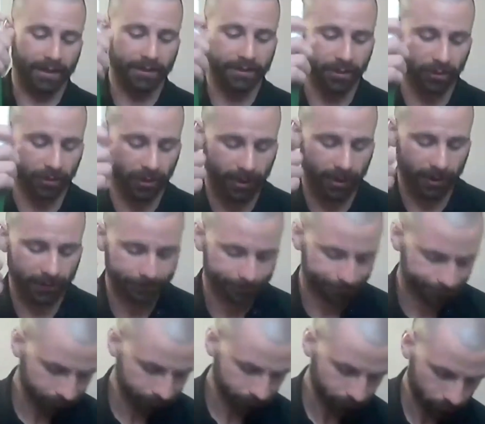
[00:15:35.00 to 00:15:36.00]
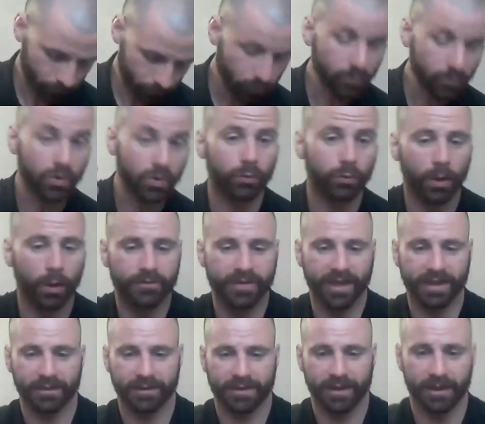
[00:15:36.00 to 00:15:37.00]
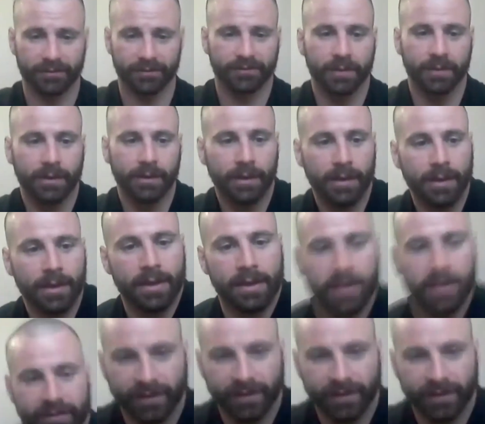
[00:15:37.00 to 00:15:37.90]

your rotator cuff. So